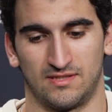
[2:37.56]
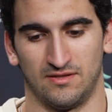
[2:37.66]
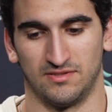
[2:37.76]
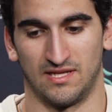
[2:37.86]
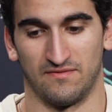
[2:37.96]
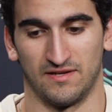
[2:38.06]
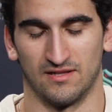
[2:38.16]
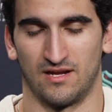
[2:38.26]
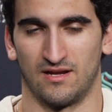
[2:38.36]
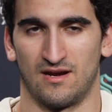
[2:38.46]
It was definitely a
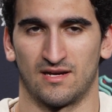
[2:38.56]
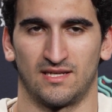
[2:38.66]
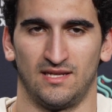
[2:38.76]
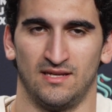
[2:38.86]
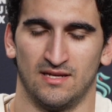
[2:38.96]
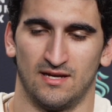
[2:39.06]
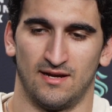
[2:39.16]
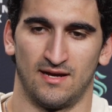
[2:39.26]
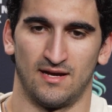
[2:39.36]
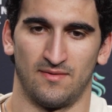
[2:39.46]
lot of hockey.
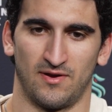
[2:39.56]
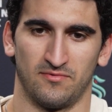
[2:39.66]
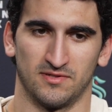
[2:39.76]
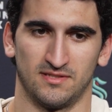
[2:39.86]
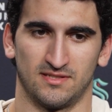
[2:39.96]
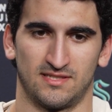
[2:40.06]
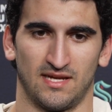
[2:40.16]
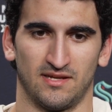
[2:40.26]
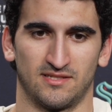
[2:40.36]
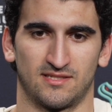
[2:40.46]
I wouldn't
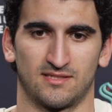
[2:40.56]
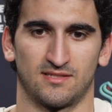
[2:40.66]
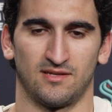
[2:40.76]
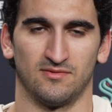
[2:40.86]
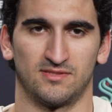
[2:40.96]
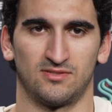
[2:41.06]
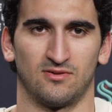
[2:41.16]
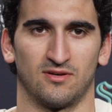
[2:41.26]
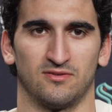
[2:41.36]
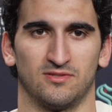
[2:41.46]
say it was too
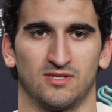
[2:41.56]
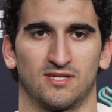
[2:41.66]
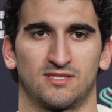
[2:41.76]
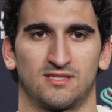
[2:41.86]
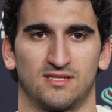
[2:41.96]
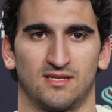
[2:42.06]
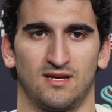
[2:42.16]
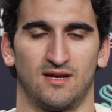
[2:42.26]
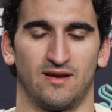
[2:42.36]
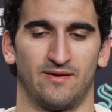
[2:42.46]
hard to adjust.
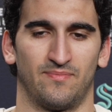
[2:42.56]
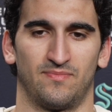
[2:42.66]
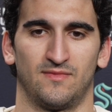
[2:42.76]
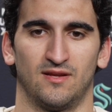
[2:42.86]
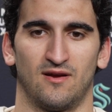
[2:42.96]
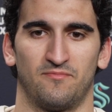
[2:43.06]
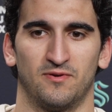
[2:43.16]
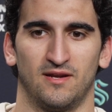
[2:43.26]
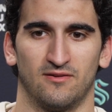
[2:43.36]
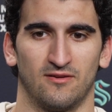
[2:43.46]
I
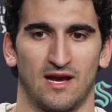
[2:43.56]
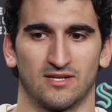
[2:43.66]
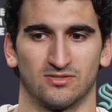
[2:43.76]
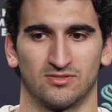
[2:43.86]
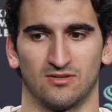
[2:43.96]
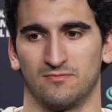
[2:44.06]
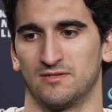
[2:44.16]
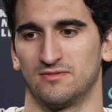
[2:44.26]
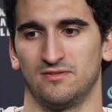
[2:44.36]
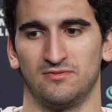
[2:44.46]
played international
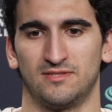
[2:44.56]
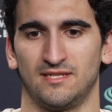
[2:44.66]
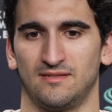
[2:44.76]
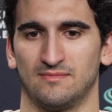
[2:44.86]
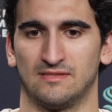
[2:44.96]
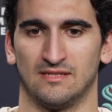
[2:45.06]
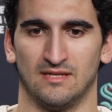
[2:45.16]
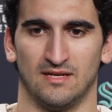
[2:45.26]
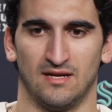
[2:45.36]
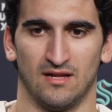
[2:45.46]
tournaments with new teams
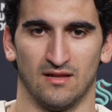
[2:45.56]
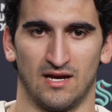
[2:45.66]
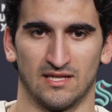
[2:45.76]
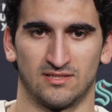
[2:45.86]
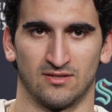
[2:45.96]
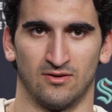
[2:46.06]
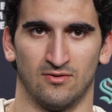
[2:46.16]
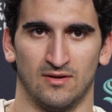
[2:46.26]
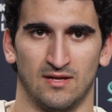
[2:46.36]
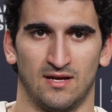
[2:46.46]
a lot.
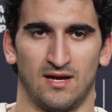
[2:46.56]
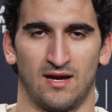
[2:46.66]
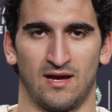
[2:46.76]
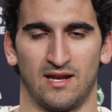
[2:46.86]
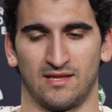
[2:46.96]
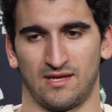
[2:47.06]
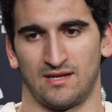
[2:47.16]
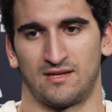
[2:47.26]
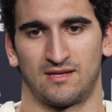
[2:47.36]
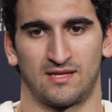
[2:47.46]
So, and I
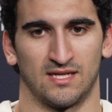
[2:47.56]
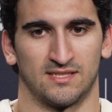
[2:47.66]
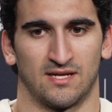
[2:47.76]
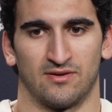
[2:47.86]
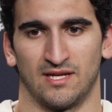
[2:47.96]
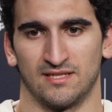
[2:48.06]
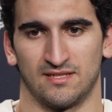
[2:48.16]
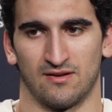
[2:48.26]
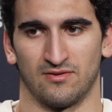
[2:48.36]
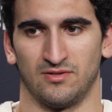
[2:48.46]
think kids nowadays,
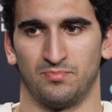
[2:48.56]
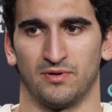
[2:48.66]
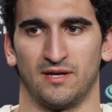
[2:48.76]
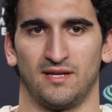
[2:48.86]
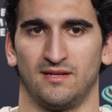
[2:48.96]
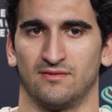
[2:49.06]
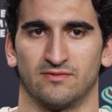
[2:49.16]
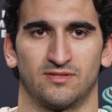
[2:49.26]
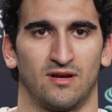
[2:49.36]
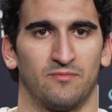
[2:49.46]
you play in your
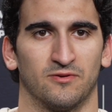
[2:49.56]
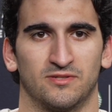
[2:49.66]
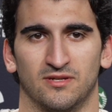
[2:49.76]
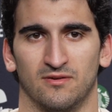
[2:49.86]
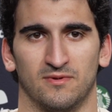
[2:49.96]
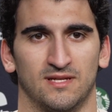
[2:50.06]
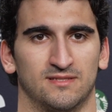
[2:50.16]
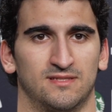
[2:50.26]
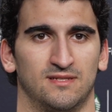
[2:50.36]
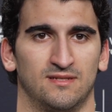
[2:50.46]
summer
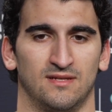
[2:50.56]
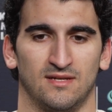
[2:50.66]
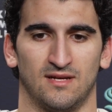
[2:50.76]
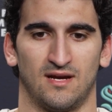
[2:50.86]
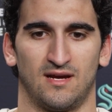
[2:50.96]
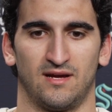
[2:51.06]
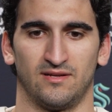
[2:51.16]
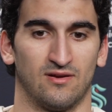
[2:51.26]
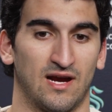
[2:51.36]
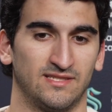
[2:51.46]
tournaments and,
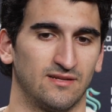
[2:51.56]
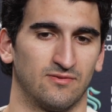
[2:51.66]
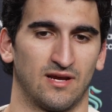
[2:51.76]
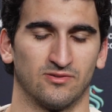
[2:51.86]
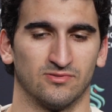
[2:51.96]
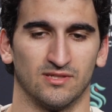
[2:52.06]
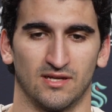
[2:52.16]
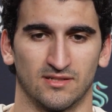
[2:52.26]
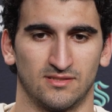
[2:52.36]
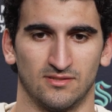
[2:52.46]
I did it when I was really
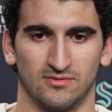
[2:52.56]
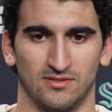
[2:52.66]
young too.